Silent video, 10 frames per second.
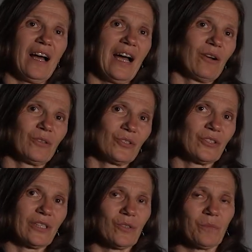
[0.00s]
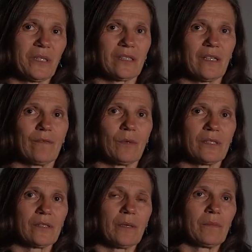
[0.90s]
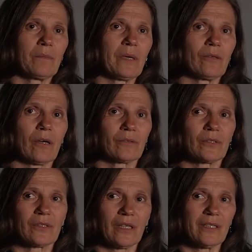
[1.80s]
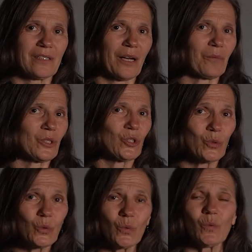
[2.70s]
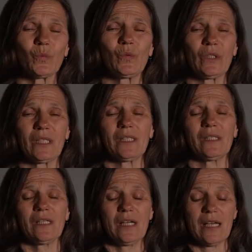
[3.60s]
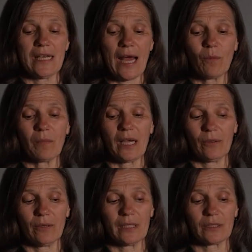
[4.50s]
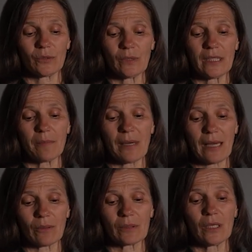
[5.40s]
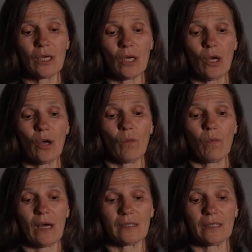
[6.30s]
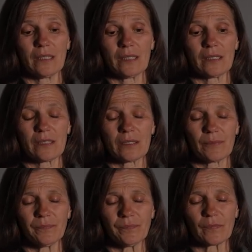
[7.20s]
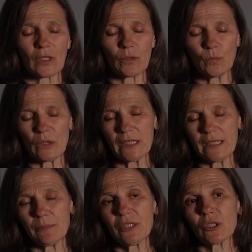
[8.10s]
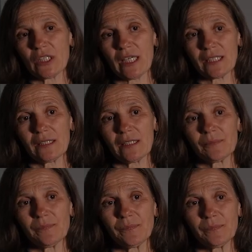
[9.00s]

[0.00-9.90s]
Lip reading: I also said to myself, once I'm in my doctoral studies, I will do really, now my learning is really about what is really deeply connected